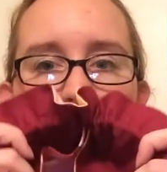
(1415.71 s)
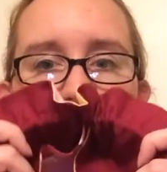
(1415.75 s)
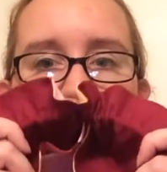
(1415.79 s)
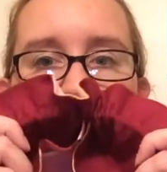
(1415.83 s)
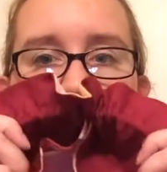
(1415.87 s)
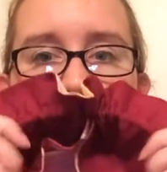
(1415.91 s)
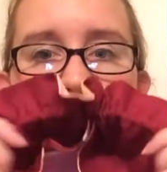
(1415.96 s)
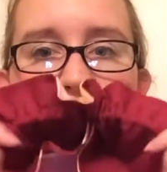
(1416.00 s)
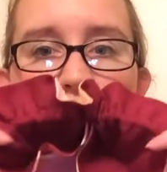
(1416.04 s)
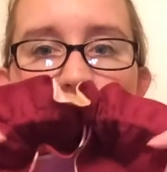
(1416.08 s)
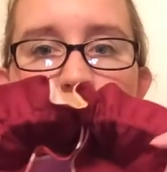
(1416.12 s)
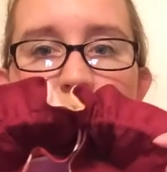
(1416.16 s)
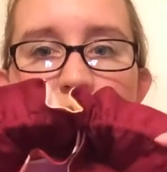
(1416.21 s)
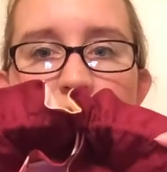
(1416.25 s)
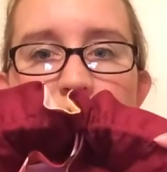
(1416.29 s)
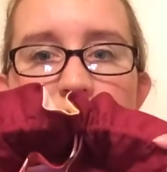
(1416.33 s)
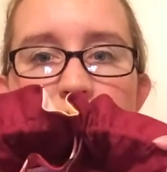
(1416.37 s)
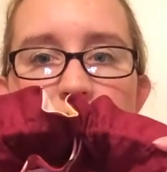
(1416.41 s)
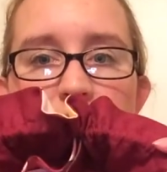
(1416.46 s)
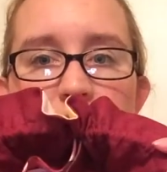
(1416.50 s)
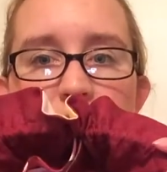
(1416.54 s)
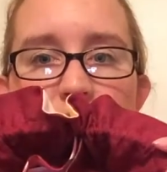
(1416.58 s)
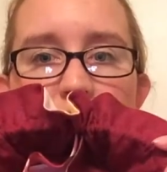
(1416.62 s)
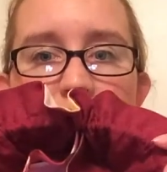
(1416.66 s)
cranberry
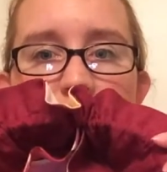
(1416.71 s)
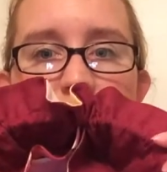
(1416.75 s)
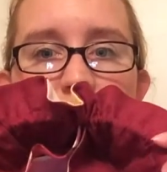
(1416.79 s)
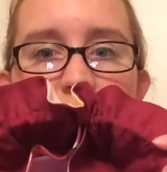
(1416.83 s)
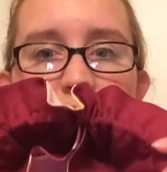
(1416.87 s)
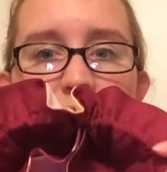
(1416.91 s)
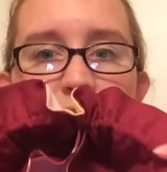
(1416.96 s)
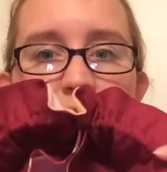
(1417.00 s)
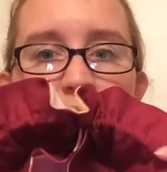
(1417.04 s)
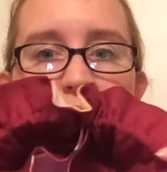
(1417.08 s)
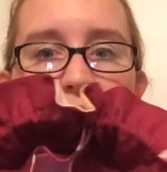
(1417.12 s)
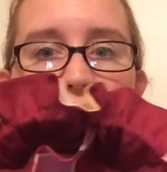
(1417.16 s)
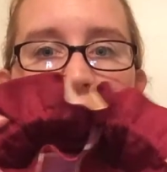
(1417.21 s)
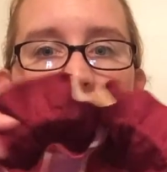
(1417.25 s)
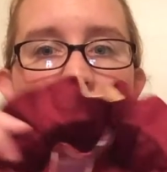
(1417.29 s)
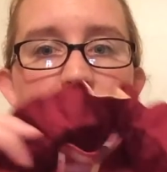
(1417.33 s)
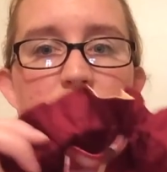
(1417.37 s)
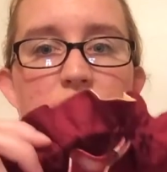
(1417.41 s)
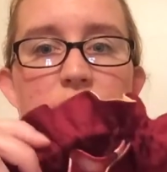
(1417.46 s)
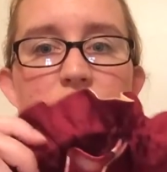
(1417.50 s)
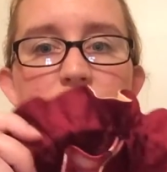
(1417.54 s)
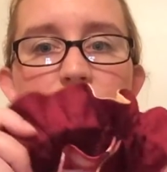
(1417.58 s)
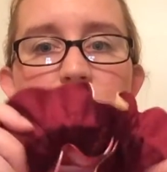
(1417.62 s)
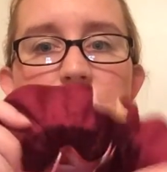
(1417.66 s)
on the
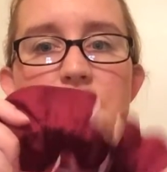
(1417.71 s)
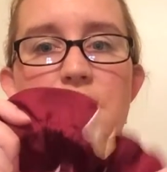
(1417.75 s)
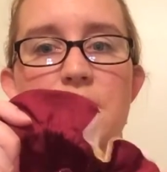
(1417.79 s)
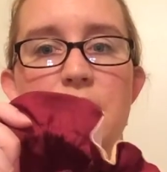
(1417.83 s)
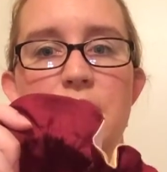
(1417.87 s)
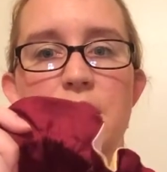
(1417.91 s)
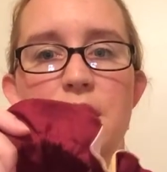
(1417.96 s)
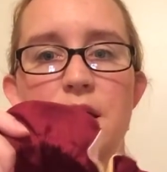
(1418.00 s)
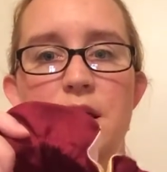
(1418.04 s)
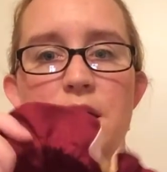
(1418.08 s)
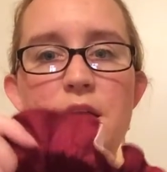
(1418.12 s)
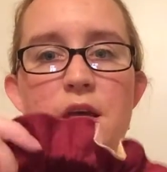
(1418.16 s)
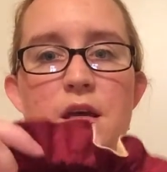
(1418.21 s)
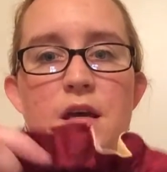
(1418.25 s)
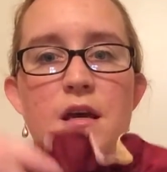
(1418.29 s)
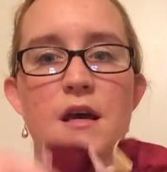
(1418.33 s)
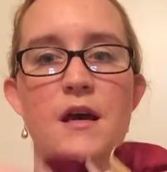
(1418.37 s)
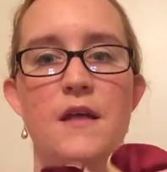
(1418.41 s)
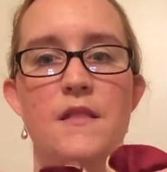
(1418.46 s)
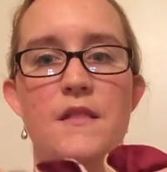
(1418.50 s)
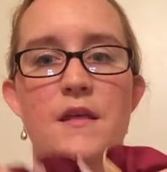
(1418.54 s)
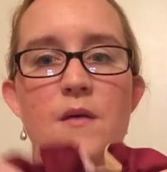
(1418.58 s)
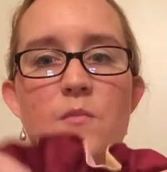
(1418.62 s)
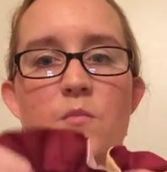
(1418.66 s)
inside,
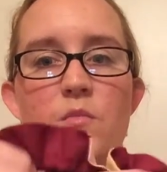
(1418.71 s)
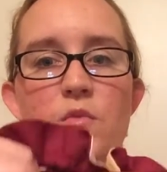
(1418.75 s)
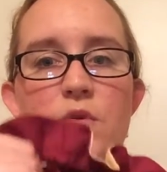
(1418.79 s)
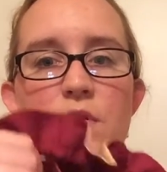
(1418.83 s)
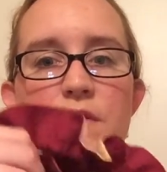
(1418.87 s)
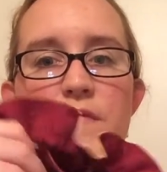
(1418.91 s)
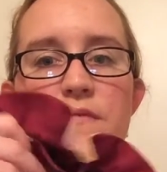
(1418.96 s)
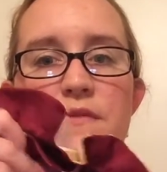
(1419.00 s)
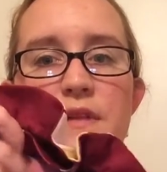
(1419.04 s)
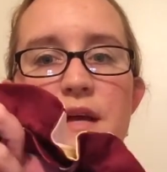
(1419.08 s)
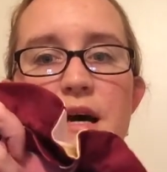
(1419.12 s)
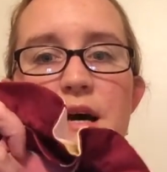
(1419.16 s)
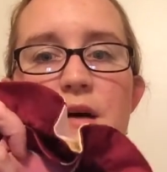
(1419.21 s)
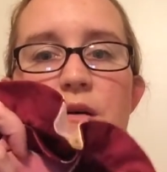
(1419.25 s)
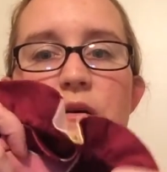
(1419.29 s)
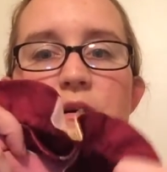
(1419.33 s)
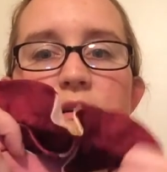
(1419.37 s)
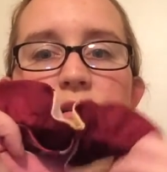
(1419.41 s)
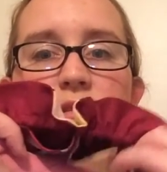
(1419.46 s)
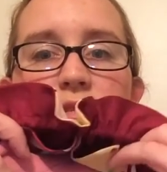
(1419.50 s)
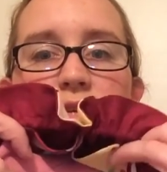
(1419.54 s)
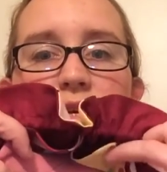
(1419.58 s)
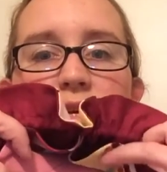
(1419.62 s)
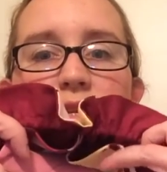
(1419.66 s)
and then more
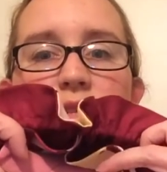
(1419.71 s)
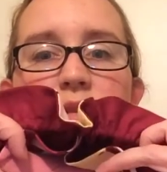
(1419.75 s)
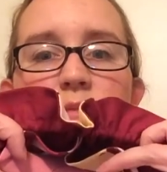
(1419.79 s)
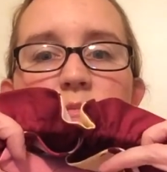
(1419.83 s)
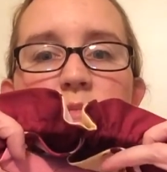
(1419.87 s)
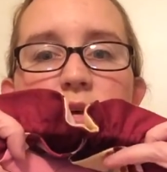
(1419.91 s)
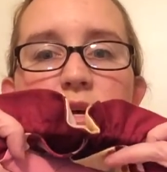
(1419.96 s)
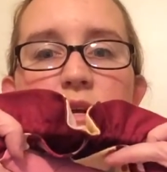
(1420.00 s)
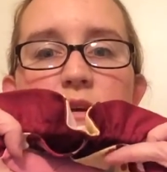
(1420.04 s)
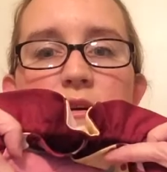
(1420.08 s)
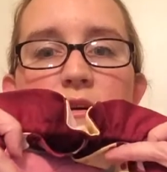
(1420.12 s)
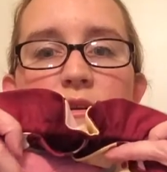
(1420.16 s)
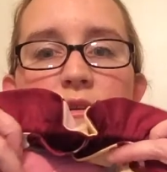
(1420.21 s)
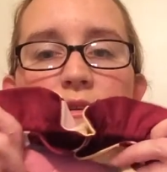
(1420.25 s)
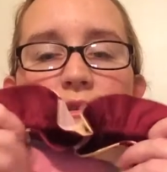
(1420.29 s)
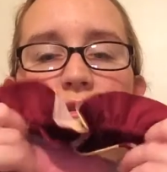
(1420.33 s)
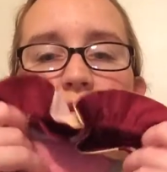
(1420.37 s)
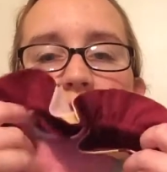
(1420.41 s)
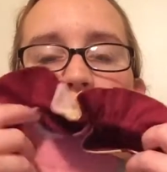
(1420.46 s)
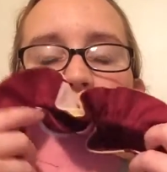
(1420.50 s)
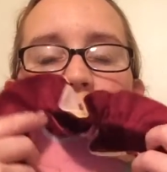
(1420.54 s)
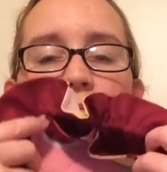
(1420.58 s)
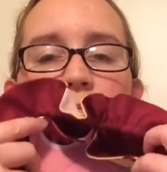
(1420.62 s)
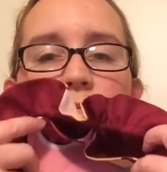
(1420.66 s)
flowers in the middle.
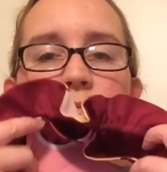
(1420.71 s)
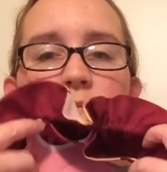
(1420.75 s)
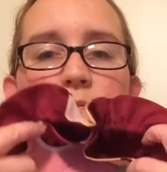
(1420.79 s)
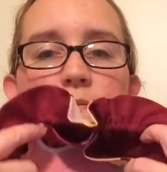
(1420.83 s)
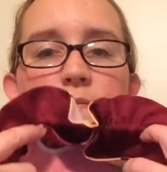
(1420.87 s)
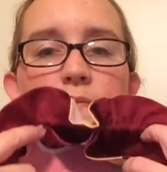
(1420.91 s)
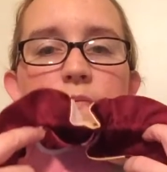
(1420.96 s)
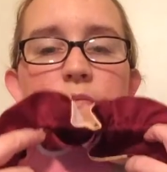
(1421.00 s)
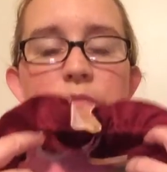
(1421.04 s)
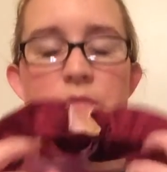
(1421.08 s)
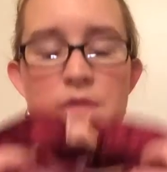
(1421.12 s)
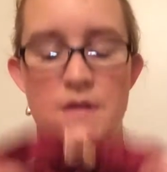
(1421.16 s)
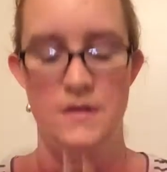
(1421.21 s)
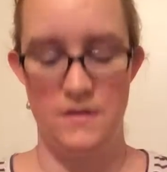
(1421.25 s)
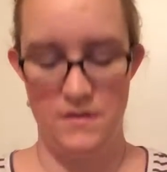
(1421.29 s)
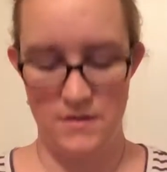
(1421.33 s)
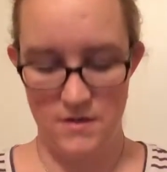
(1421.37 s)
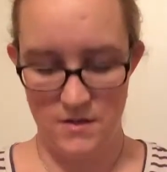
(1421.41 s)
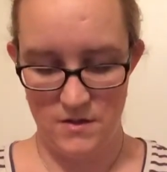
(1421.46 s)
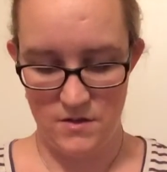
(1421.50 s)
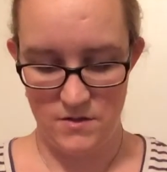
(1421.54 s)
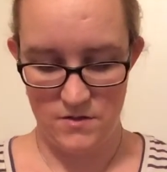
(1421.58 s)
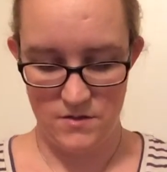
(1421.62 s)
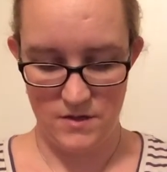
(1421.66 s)

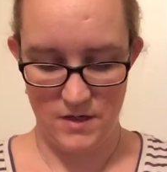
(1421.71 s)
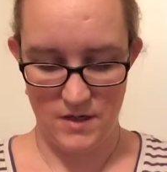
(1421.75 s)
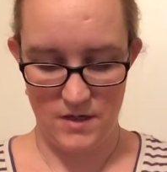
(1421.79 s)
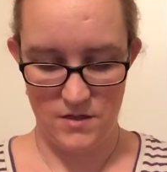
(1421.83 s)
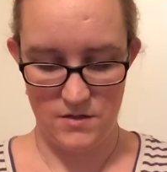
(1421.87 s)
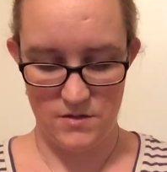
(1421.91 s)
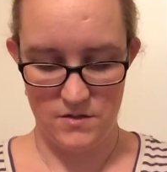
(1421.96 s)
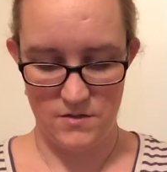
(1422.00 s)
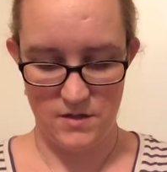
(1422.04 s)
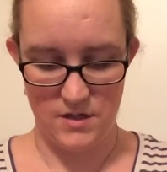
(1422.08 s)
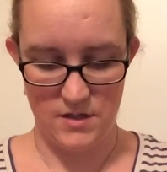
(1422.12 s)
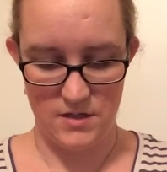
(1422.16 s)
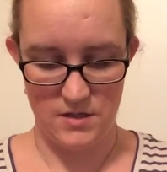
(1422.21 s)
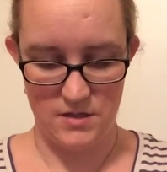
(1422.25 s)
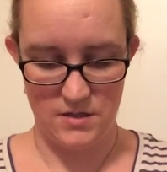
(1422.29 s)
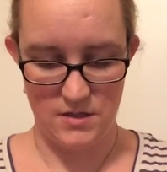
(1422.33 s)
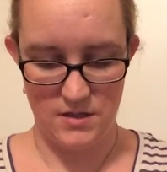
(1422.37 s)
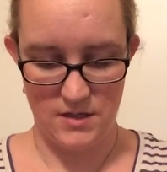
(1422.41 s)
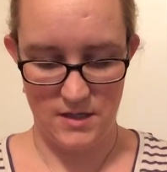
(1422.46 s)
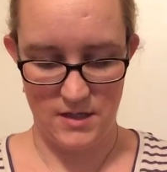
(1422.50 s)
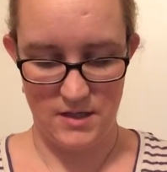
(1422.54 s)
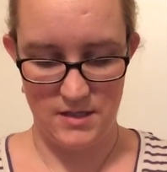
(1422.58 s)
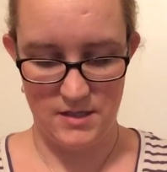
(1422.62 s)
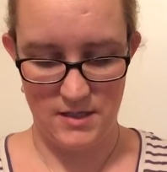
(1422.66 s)
Try and stretch it so
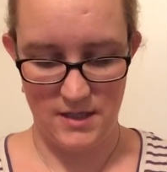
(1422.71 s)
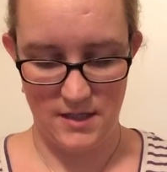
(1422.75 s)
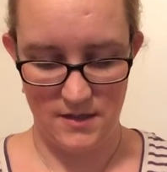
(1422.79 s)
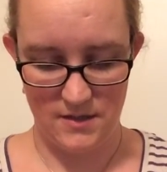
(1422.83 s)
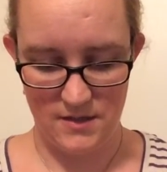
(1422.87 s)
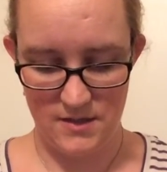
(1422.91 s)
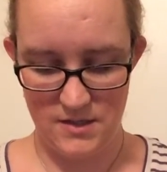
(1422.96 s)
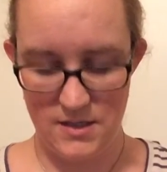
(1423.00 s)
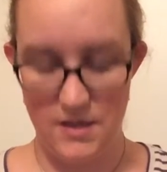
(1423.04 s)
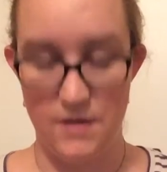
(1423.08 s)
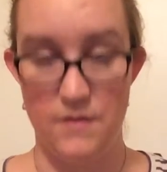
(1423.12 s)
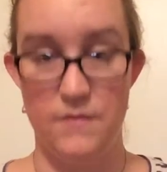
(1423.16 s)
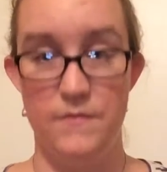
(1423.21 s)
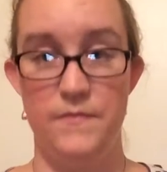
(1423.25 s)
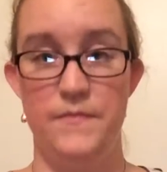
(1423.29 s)
you can see. So